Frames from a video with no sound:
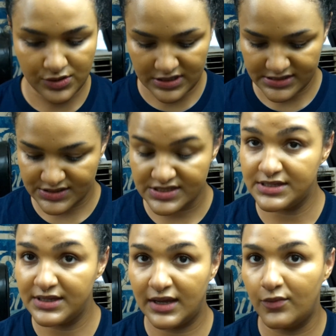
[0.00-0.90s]
you can
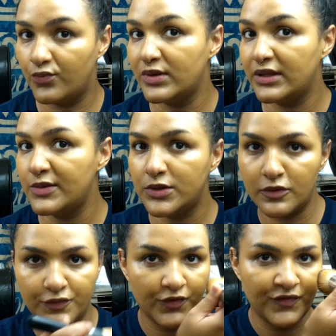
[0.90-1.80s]
see, a really
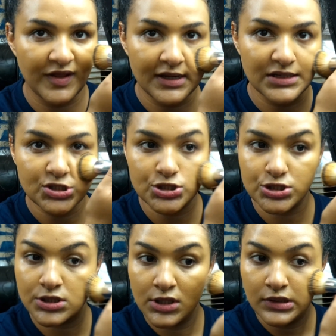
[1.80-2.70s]
beautiful finish,